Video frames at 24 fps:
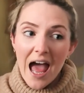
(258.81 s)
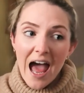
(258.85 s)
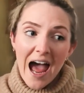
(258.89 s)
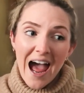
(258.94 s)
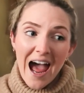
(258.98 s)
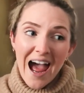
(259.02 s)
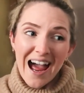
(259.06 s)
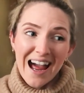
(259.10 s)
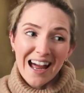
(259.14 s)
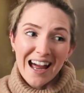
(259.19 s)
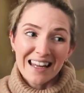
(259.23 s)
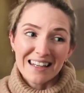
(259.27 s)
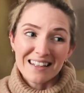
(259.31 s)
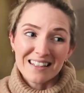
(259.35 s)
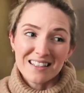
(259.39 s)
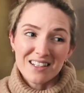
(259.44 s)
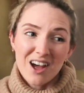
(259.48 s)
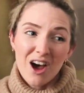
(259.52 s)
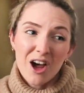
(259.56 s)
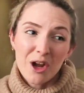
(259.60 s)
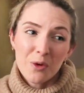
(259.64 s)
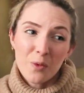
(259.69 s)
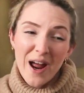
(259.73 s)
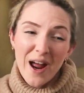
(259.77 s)
and
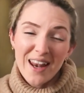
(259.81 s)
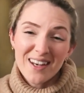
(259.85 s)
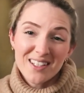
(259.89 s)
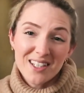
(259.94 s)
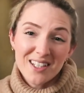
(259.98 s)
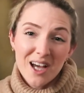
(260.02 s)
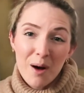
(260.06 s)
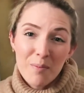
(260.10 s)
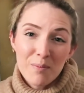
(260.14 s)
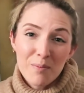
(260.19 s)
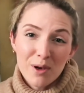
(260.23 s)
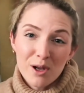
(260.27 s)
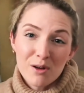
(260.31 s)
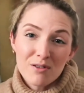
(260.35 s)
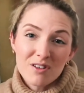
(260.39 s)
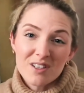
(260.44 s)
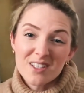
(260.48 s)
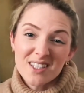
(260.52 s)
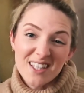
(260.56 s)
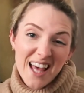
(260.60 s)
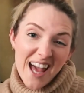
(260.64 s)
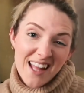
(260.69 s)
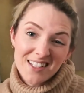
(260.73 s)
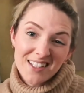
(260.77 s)
I went Tumblr
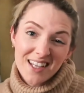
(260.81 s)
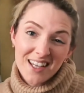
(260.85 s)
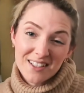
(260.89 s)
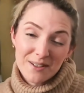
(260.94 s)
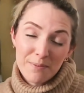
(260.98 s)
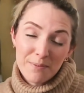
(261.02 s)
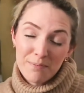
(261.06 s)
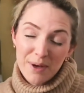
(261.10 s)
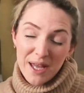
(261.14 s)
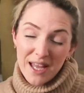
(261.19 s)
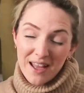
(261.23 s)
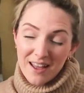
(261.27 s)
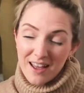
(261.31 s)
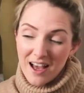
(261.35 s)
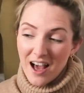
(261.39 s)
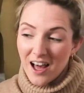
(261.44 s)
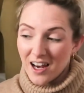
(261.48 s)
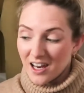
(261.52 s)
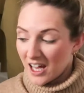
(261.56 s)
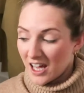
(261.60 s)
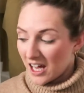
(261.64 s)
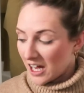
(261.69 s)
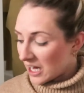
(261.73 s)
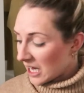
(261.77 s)
aesthetics and picked
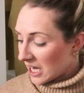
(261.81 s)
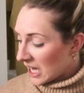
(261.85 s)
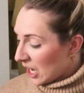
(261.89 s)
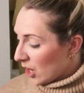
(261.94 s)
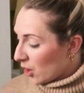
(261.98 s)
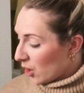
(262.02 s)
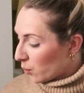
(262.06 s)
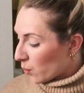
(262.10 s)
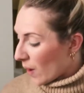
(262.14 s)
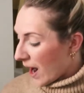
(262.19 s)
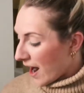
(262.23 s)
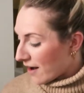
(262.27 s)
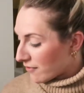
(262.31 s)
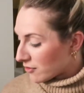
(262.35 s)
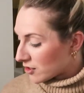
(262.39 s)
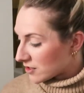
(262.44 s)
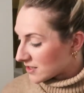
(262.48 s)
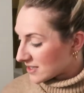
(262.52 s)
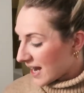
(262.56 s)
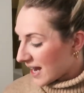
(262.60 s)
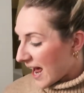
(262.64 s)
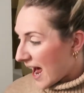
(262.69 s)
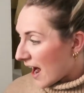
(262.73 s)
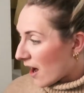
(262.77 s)
colour, whereas
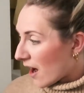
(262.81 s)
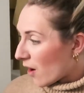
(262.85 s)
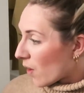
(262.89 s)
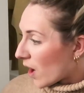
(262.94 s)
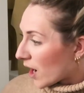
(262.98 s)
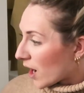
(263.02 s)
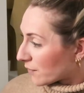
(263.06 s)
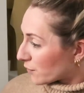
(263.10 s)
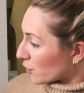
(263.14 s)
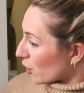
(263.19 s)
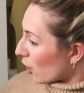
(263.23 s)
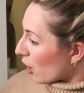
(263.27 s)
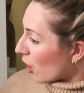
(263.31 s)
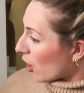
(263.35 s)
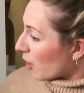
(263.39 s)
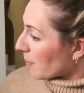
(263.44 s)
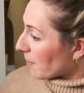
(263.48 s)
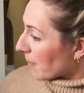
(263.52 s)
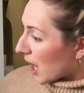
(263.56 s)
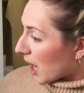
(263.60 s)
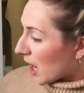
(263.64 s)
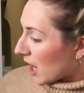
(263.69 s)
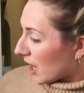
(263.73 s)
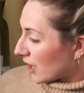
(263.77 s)
now I've got
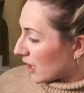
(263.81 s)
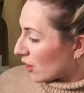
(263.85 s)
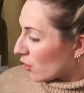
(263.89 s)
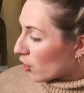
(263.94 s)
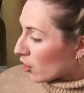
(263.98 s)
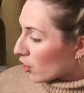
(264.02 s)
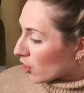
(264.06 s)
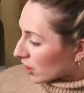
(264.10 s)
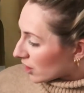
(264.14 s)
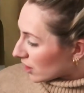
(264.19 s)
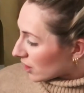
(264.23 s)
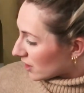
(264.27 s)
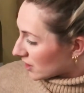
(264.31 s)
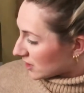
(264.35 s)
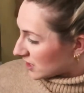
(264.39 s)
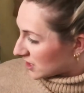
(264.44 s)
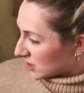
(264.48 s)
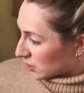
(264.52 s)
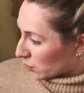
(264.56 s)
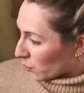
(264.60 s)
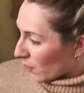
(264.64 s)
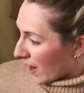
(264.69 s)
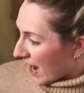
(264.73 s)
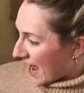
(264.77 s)
my organised
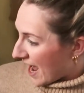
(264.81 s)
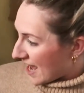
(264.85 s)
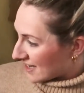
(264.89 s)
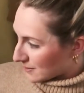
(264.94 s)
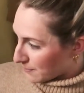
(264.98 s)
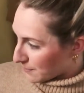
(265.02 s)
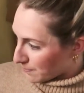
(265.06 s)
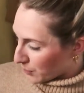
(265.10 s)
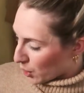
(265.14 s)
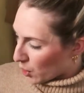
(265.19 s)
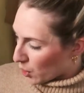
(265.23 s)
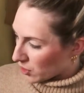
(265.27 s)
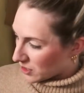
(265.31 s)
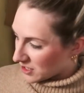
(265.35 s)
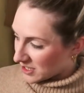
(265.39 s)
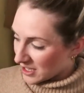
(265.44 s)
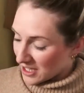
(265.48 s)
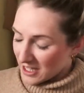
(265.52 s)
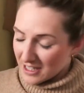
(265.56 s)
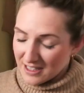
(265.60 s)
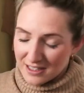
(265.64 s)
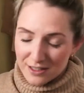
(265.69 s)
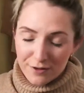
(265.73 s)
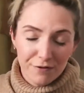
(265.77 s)
squares and
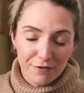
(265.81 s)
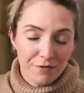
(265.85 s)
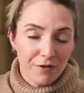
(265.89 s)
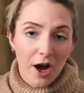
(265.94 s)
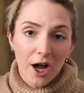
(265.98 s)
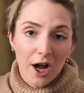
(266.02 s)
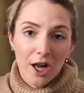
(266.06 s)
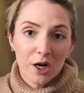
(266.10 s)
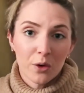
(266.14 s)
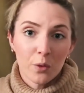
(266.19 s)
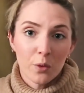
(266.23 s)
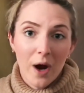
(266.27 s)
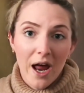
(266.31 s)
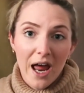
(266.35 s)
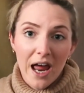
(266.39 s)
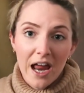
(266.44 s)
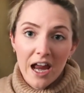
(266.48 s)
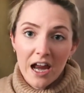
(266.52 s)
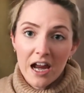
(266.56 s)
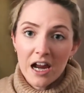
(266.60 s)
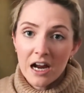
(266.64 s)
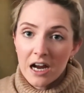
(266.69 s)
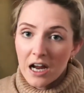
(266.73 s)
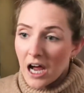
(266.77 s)
boxes to file
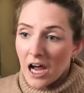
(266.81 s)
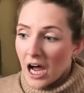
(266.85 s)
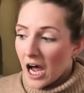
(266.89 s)
away